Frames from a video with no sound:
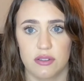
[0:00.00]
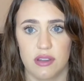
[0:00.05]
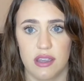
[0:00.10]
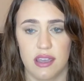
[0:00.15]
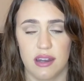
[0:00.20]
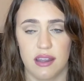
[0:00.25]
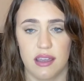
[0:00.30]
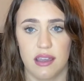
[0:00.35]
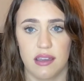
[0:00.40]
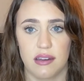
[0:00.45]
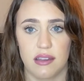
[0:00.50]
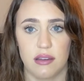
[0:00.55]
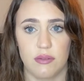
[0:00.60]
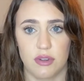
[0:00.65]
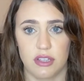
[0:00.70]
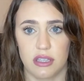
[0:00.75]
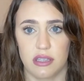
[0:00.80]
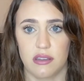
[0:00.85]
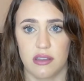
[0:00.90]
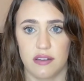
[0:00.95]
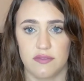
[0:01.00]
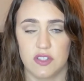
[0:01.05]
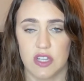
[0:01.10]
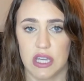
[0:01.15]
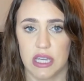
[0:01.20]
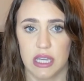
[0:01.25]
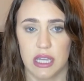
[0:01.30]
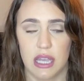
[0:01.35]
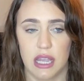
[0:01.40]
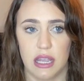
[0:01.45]
in it and he really loved
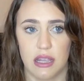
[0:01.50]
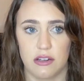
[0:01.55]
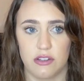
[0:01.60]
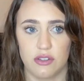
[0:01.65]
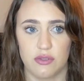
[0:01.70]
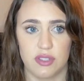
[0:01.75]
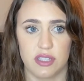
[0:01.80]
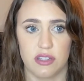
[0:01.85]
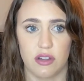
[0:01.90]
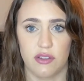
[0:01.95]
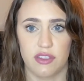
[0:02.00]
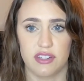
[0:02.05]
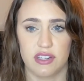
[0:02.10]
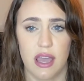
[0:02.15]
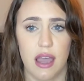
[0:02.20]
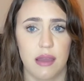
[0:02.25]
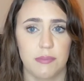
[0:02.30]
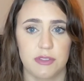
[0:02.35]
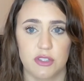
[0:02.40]
it and used it all the time.